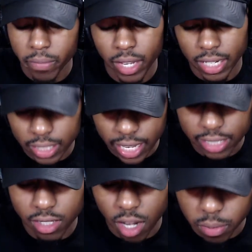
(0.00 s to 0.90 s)
in the
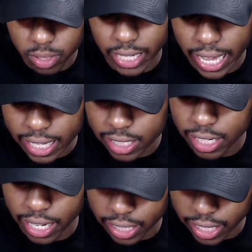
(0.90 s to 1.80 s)
next couple of days, and
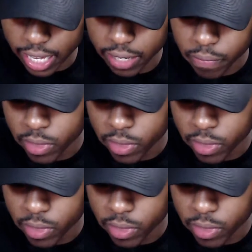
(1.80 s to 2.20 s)
they did.